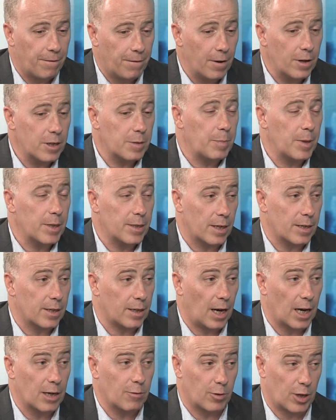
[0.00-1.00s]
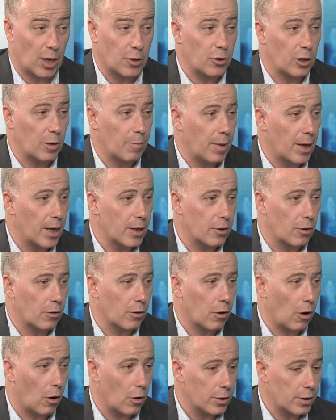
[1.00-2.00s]
first business case was actually based
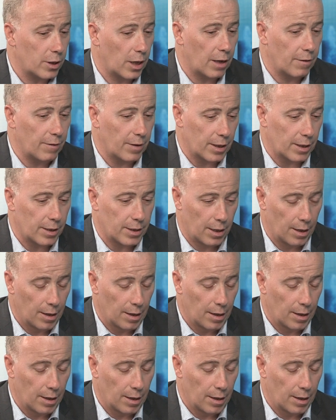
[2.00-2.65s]
on cost savings.